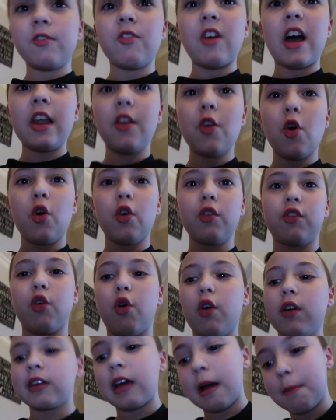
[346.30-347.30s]
In fact, no,
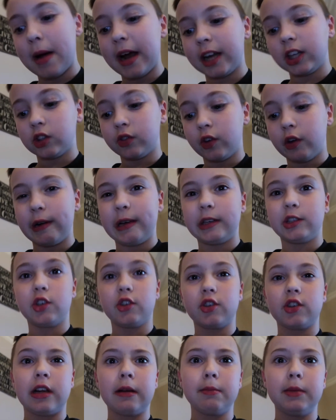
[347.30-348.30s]
don't get minus 4 likes,
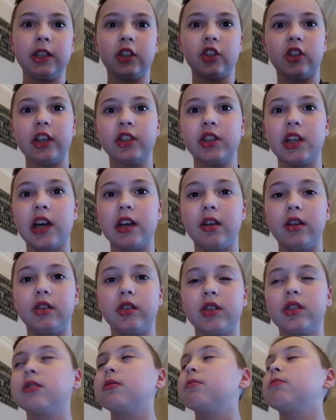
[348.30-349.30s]
because that means
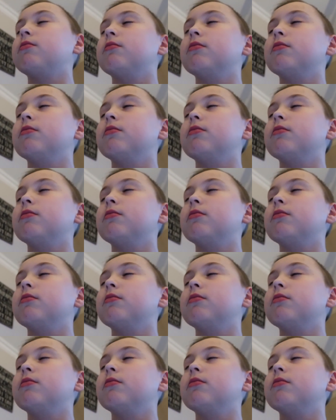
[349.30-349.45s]
dislikes.